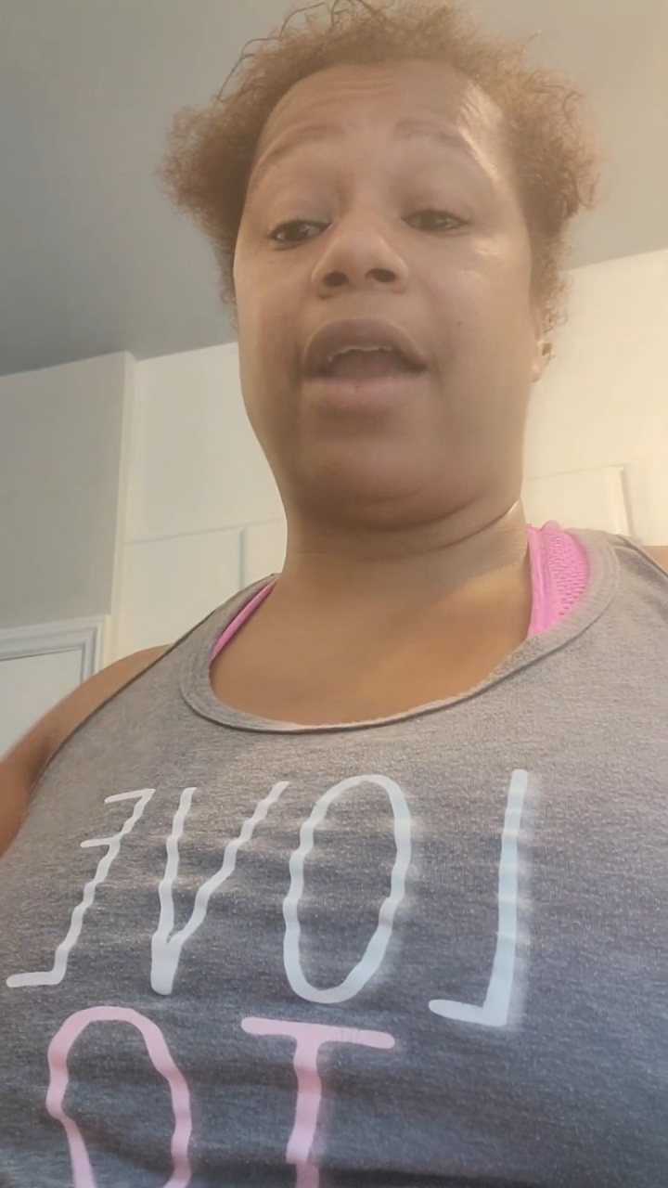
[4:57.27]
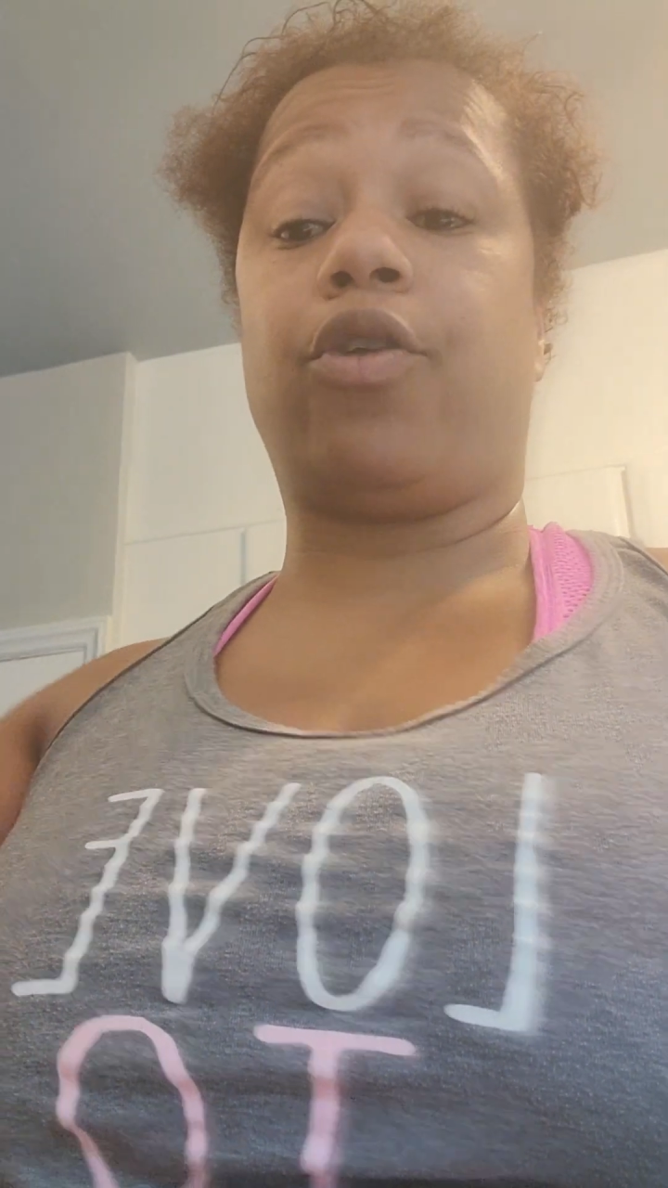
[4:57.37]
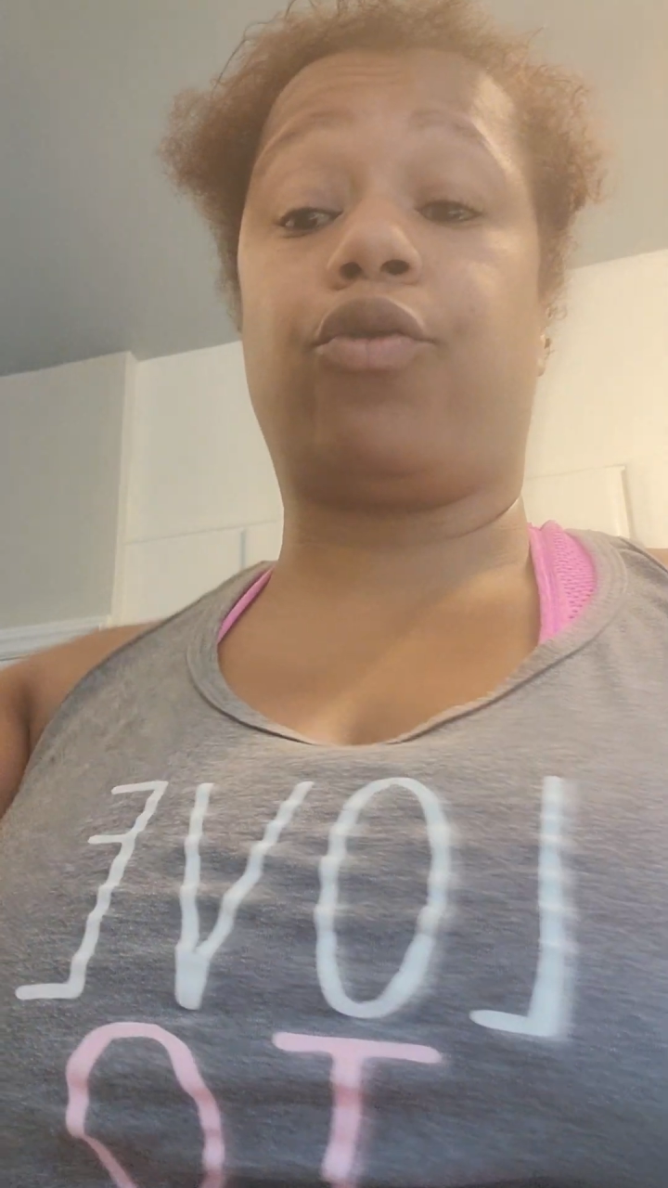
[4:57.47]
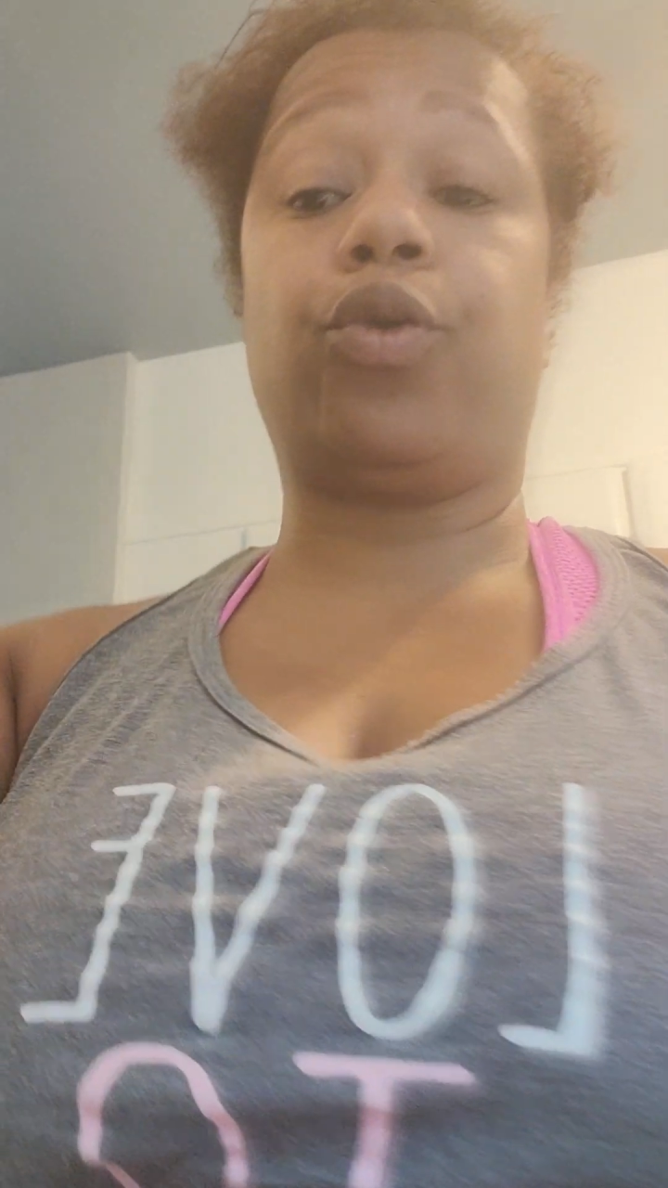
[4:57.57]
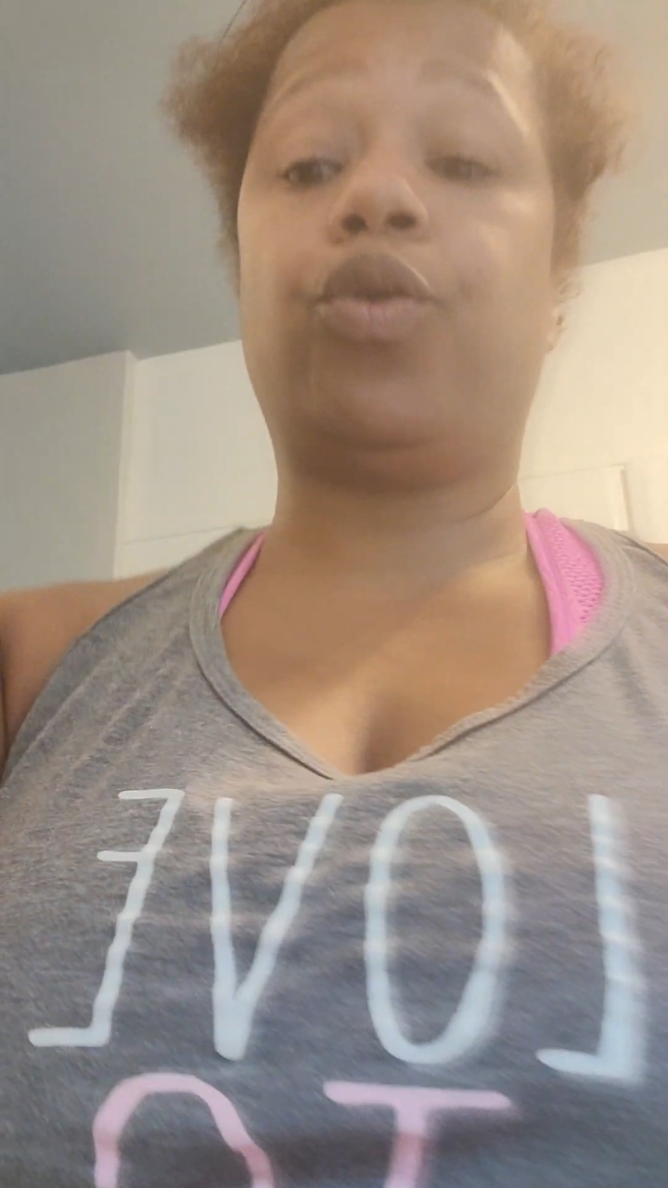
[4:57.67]

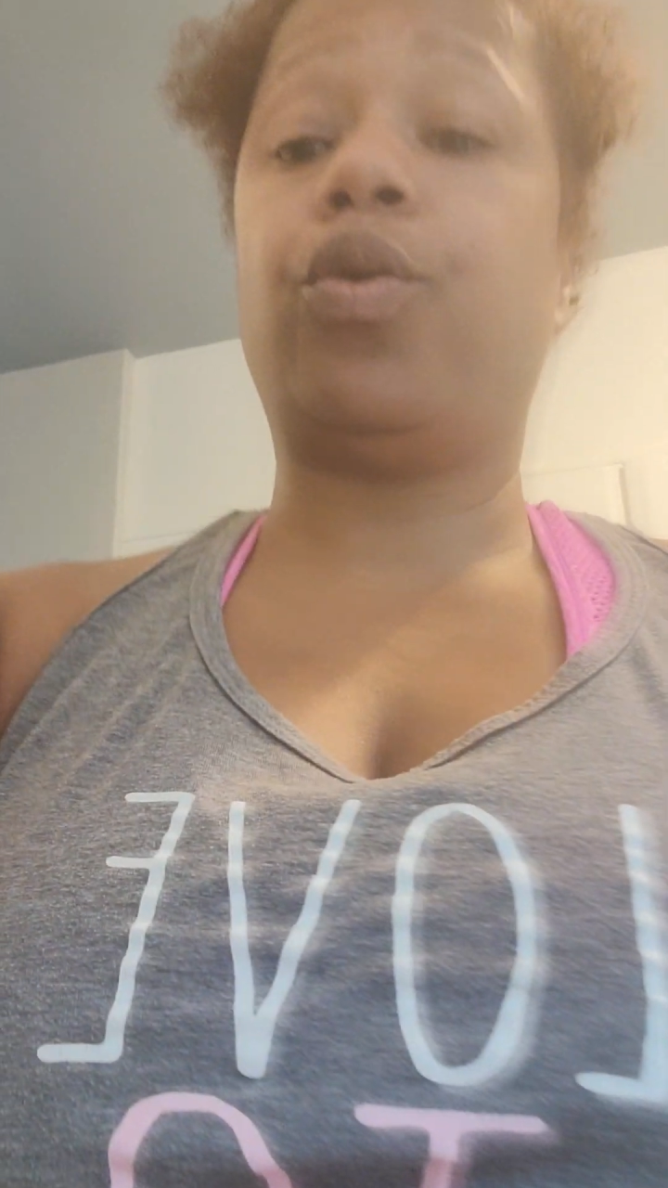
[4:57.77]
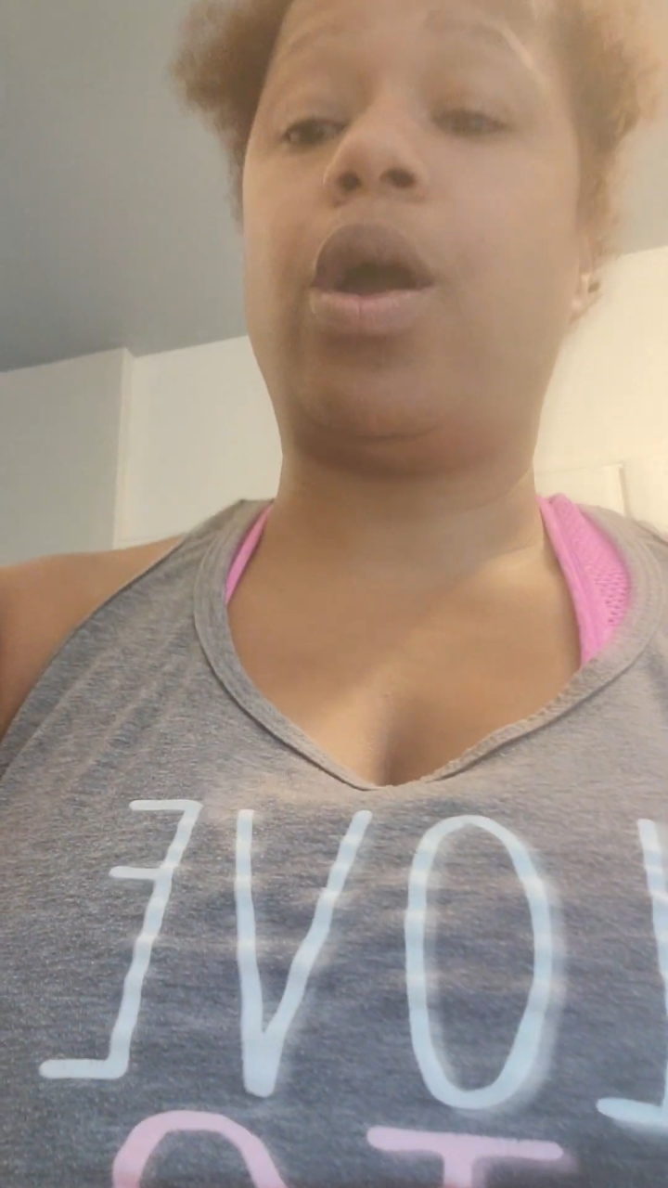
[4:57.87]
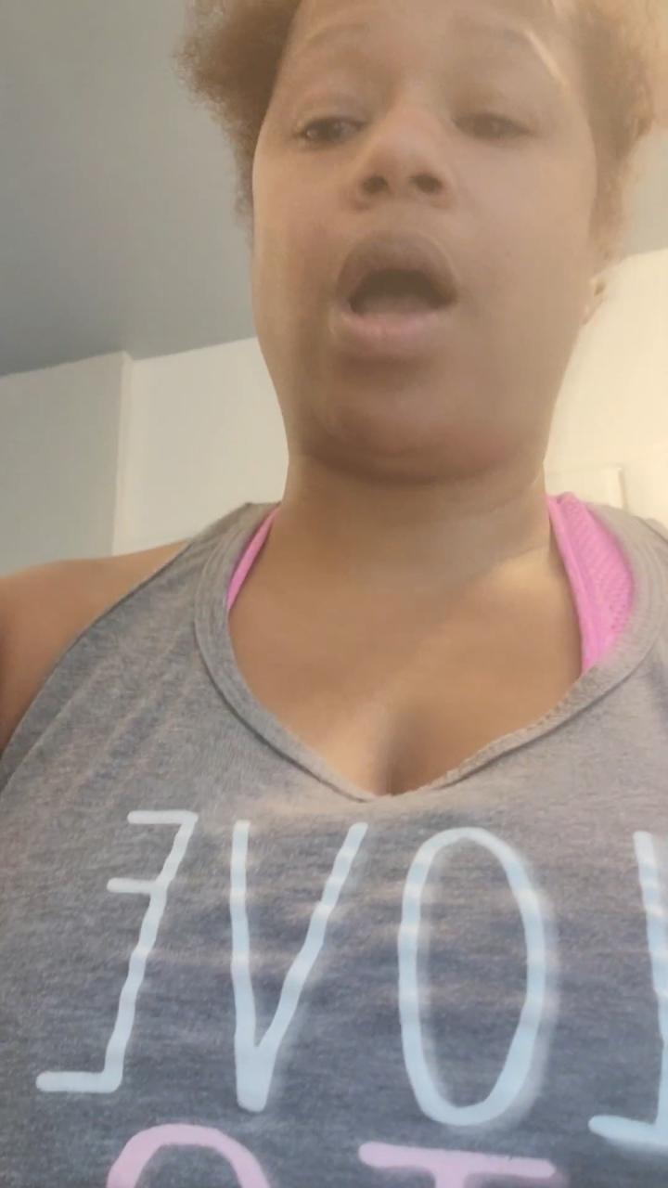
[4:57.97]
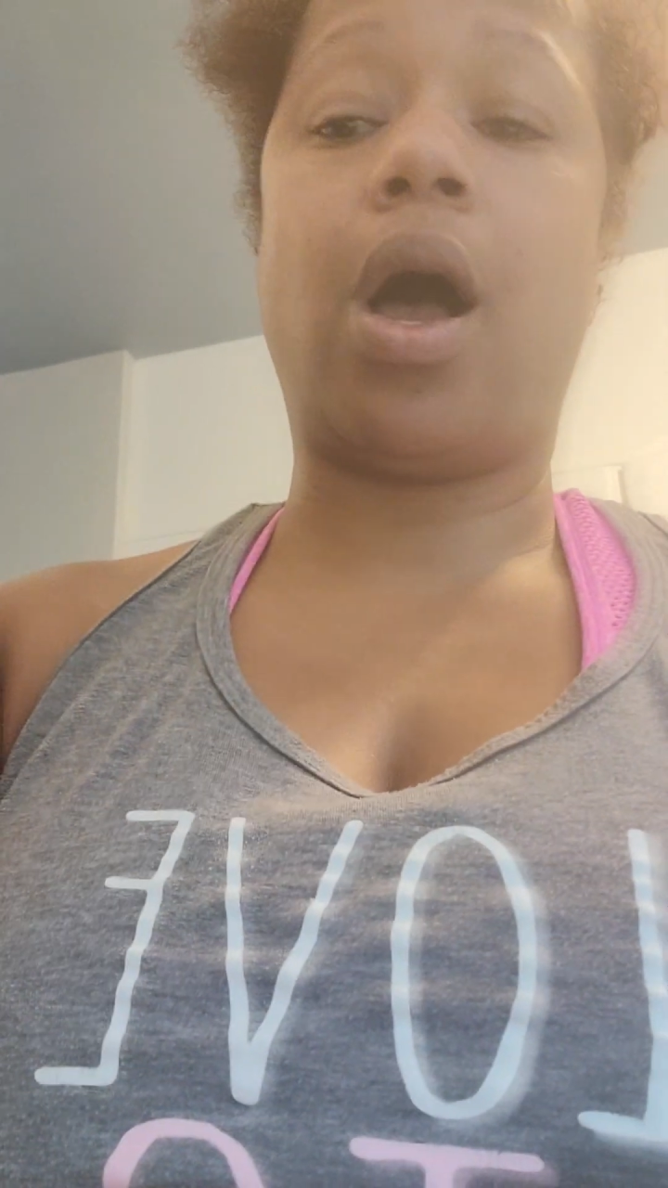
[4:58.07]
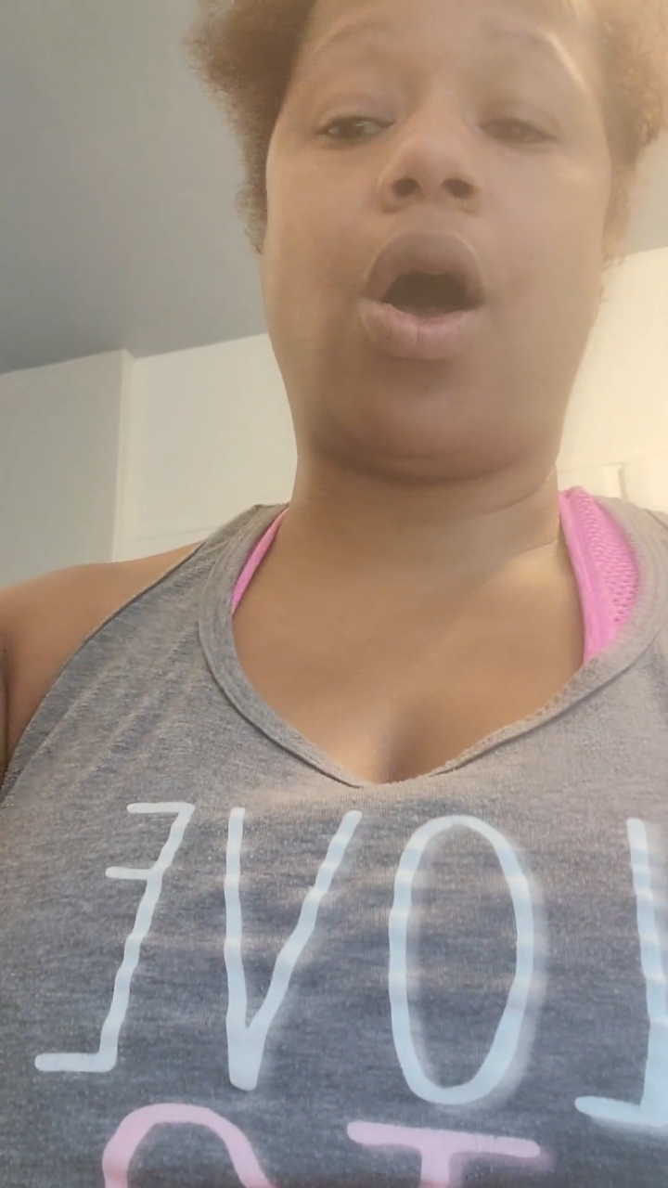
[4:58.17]
grew
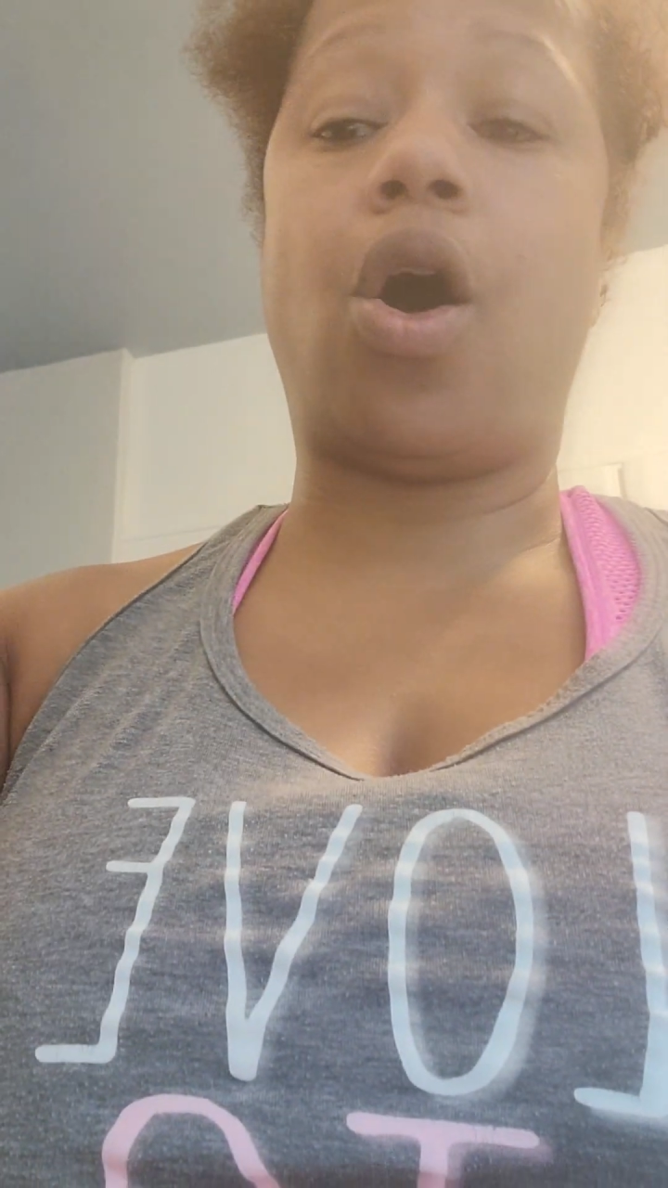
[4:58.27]
a